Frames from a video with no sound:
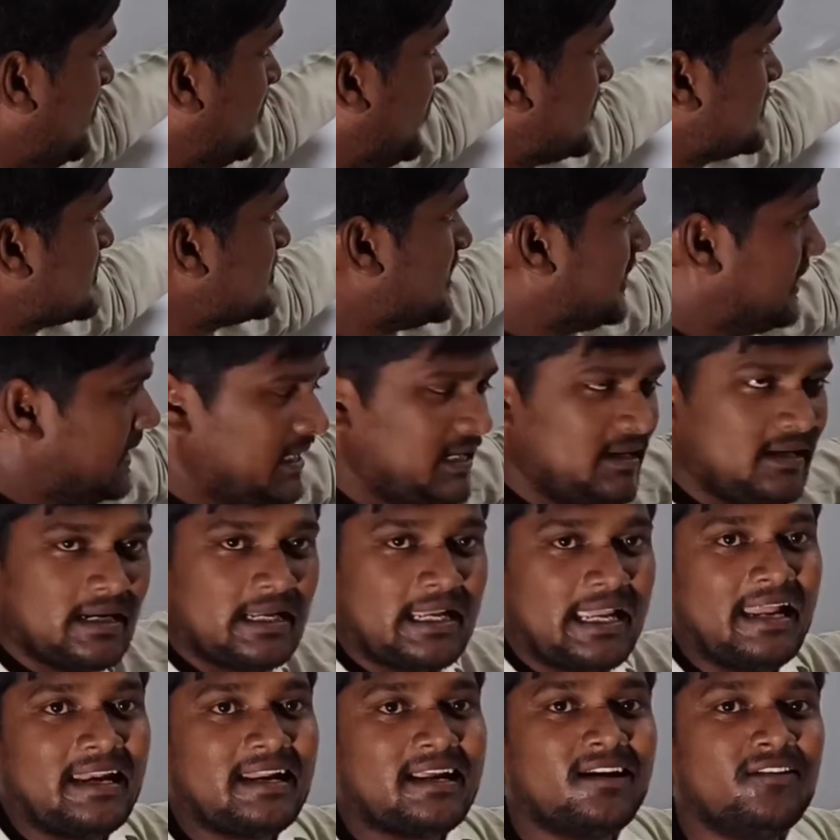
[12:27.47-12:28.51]
But Zn
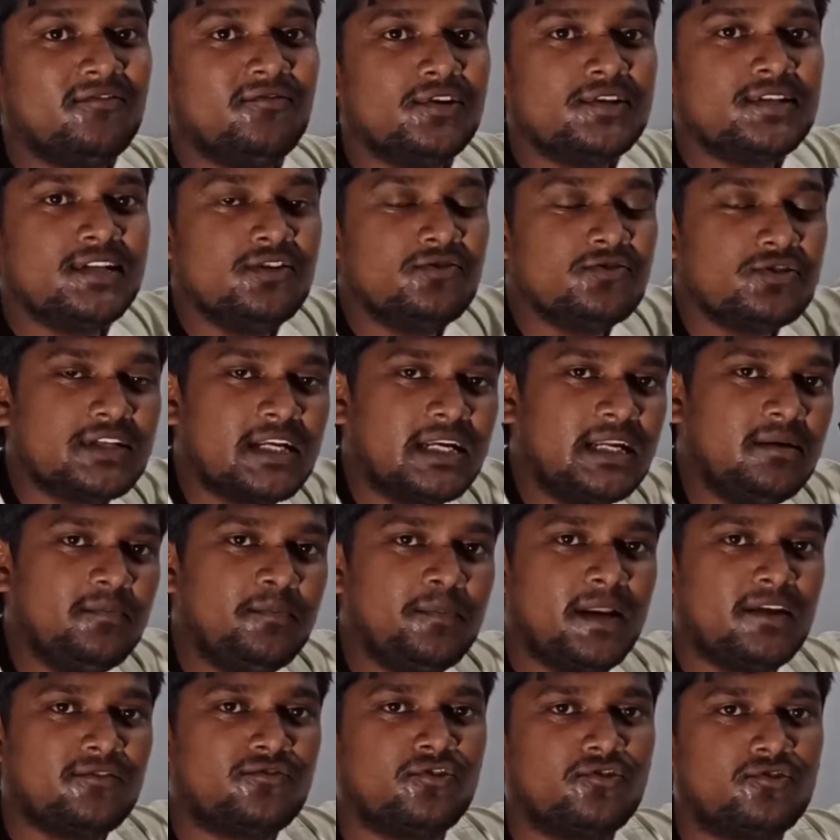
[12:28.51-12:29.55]
can convert into Zn
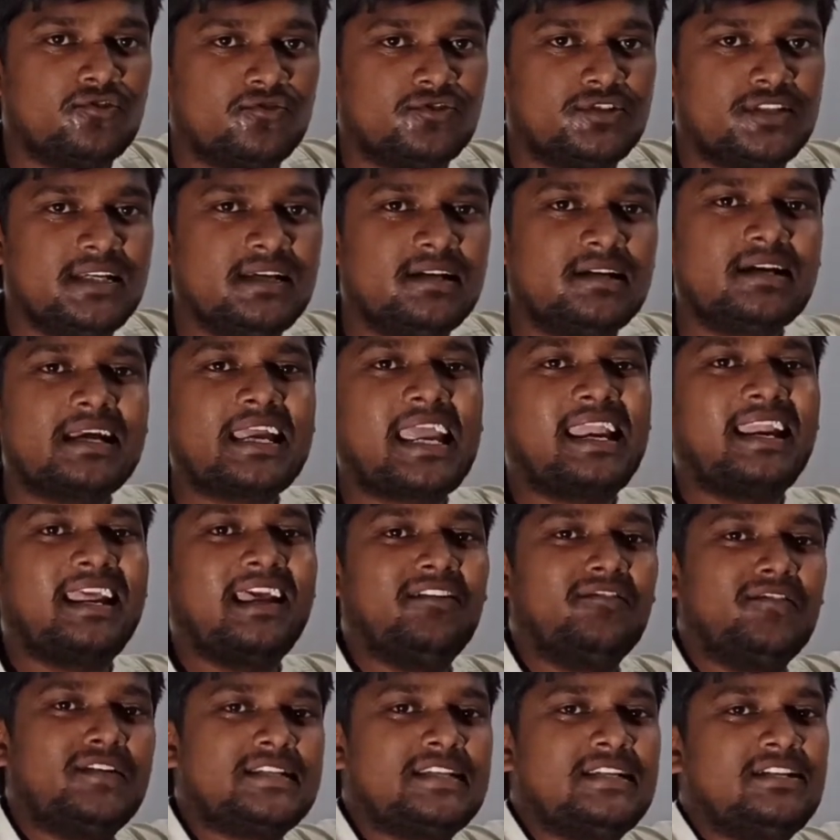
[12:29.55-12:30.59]
plus 2. Zinc can
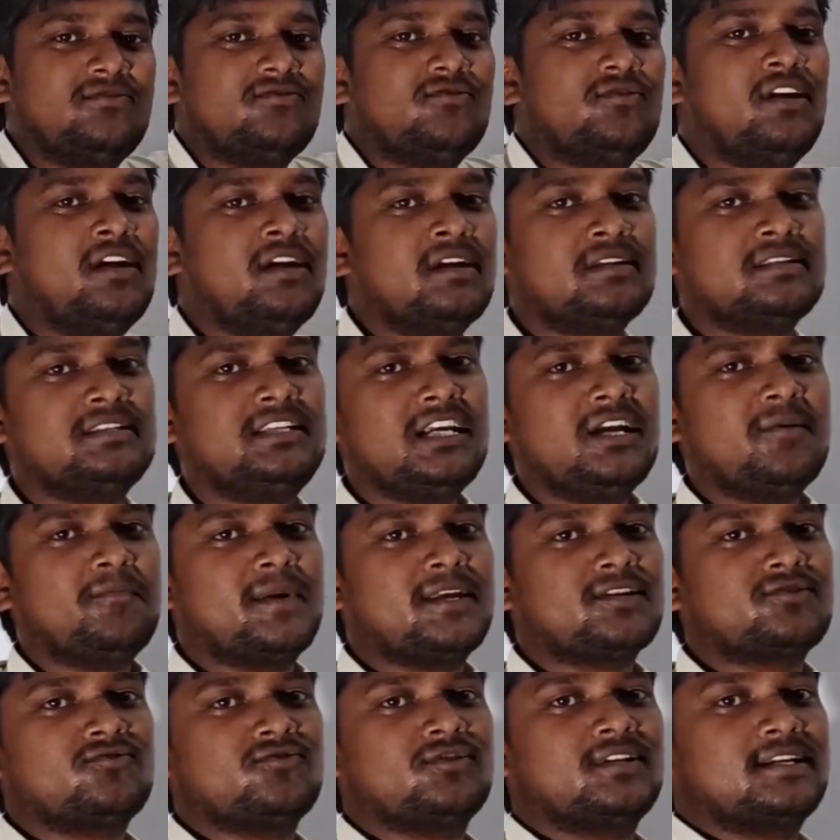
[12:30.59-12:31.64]
convert into zinc
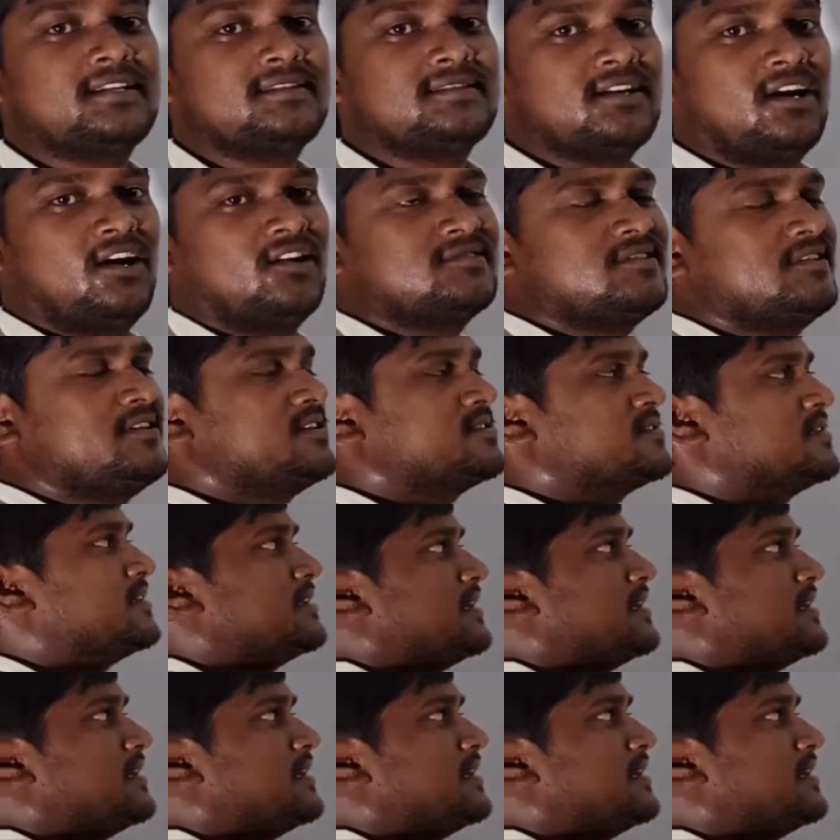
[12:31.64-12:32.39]
plus 2, that is oxidation